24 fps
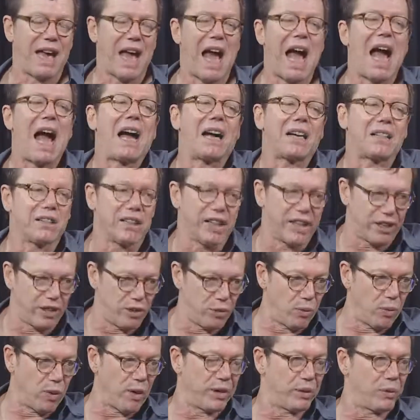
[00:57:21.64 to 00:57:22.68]
act like
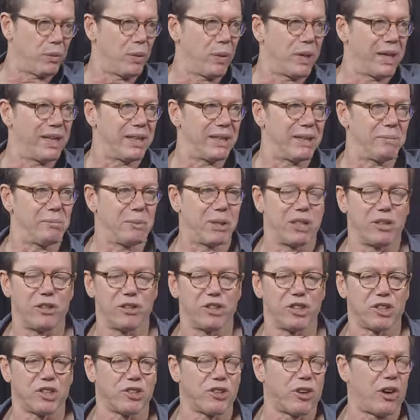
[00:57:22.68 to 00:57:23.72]
you want to win, but you're
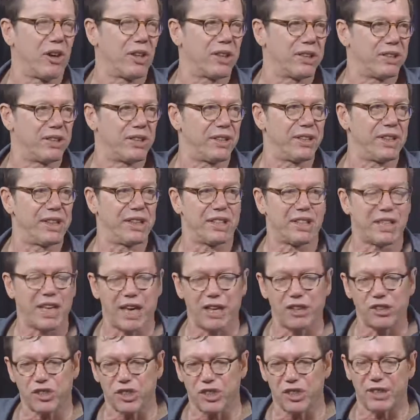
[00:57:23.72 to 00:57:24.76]
just all into the
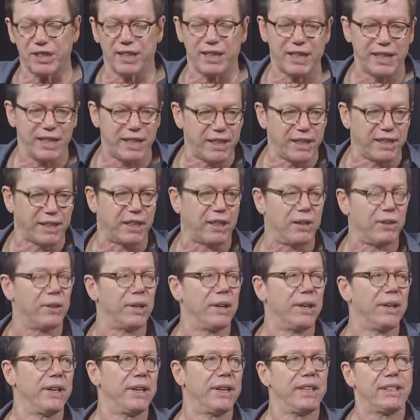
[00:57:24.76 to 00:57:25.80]
attention and the ego,
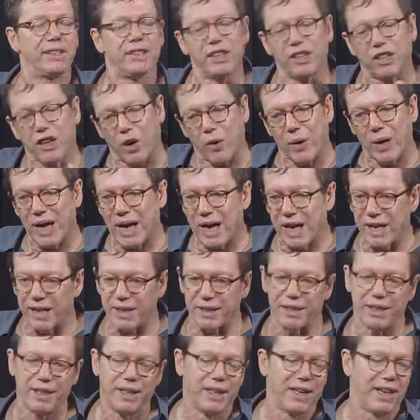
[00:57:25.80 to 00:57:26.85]
then go
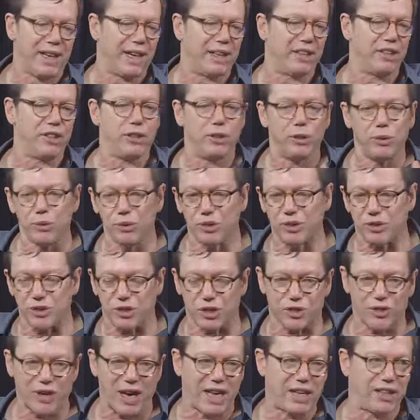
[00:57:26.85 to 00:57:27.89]
ahead and use the
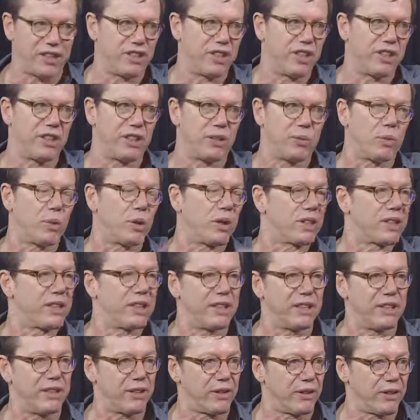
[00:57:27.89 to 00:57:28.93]
strategy that worked a
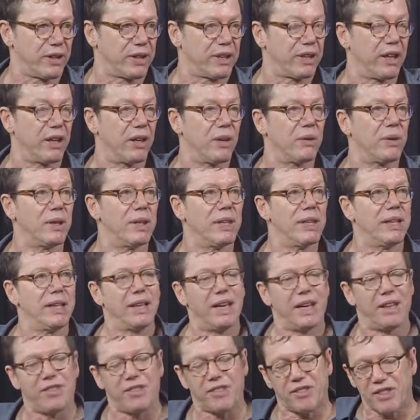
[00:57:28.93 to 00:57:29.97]
year ago
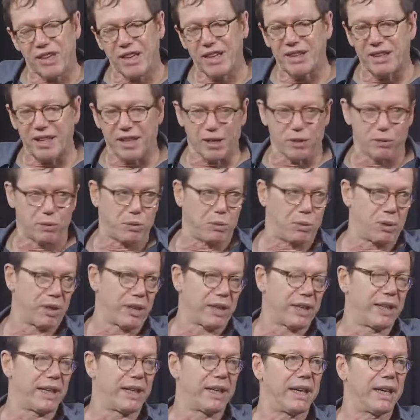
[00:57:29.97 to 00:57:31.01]
and think that it will
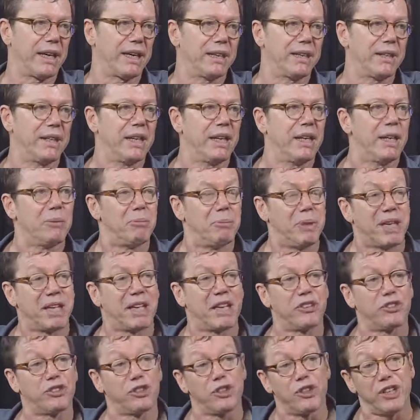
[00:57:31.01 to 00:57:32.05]
work again,
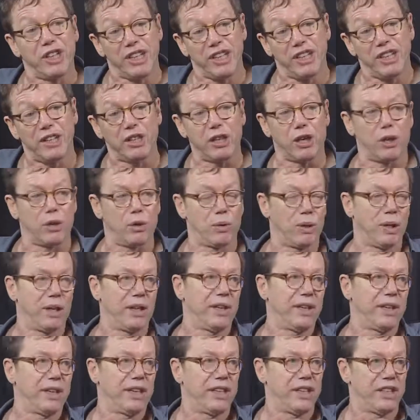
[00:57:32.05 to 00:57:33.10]
because your ego
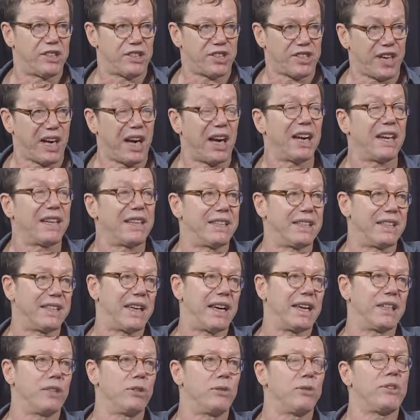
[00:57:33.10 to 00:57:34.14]
is tied to
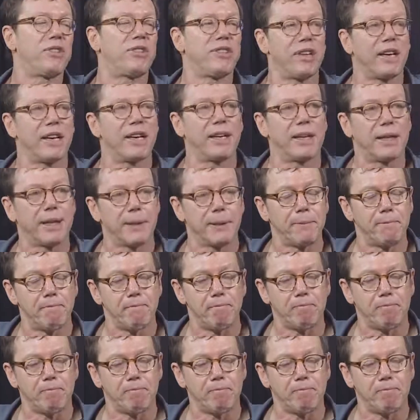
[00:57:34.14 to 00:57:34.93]
that. You think